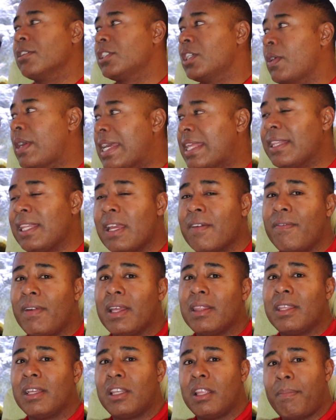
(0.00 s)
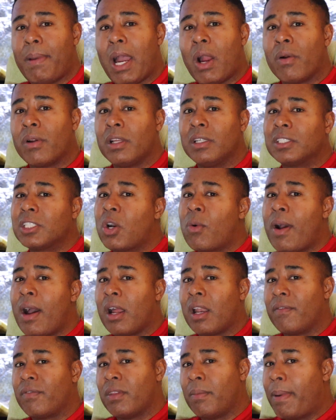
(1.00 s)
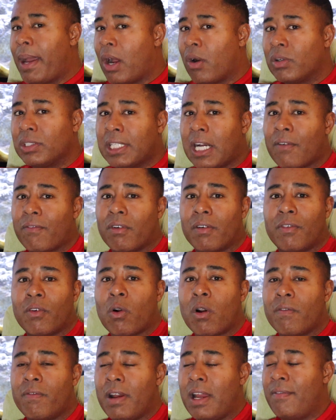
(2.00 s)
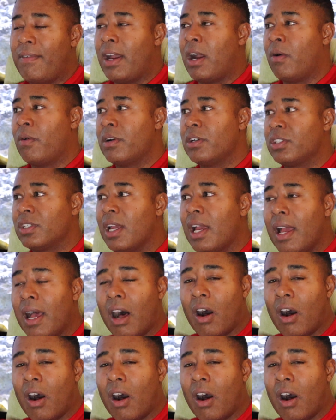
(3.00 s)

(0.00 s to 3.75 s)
so in the event that the power does go out, if the power's out for four or five hours,